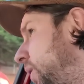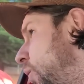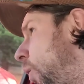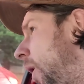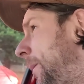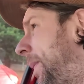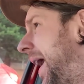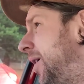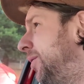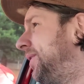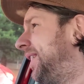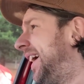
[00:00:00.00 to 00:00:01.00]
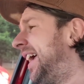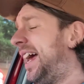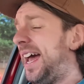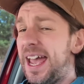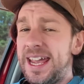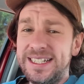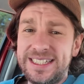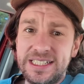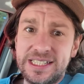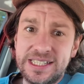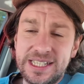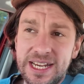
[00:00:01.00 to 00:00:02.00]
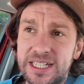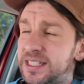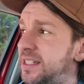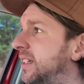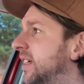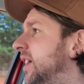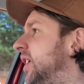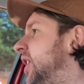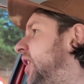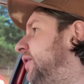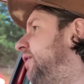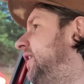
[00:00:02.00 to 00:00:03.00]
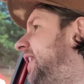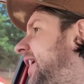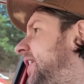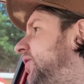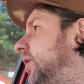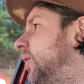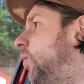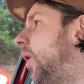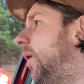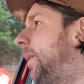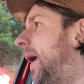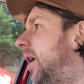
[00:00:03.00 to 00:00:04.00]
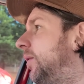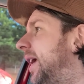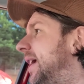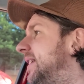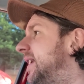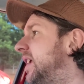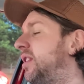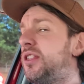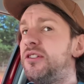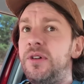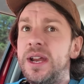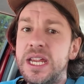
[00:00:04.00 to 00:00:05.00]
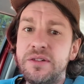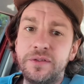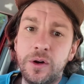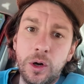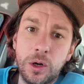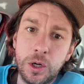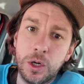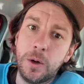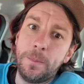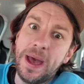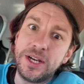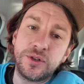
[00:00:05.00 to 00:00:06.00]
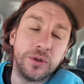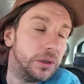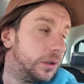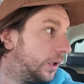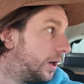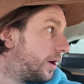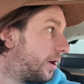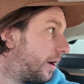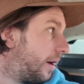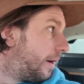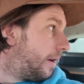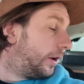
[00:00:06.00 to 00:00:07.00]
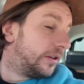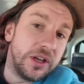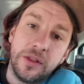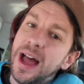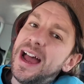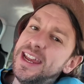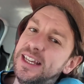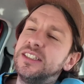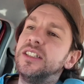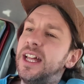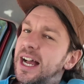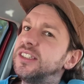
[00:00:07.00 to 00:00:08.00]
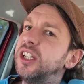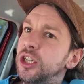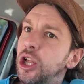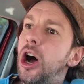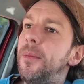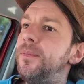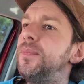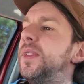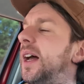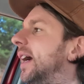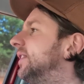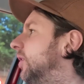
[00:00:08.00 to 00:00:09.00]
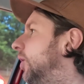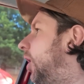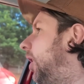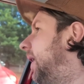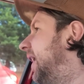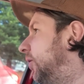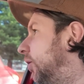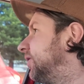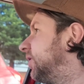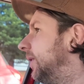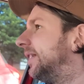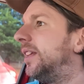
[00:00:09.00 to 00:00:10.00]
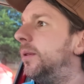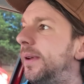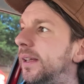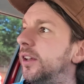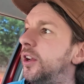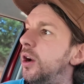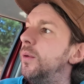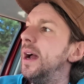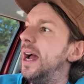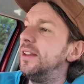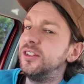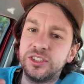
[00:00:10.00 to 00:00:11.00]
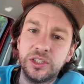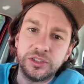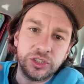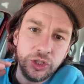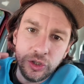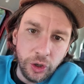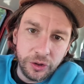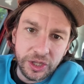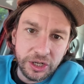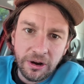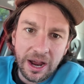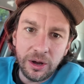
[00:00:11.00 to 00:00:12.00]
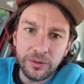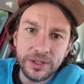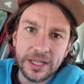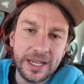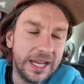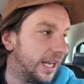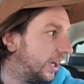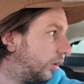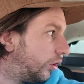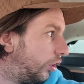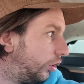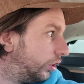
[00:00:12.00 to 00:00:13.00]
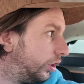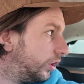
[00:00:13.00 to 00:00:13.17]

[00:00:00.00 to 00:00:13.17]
£1.86 for diesel and £1.83 for petrol. So that's a lot. That is a lot. And also it's in the middle of nowhere, and so there's nothing around here at all.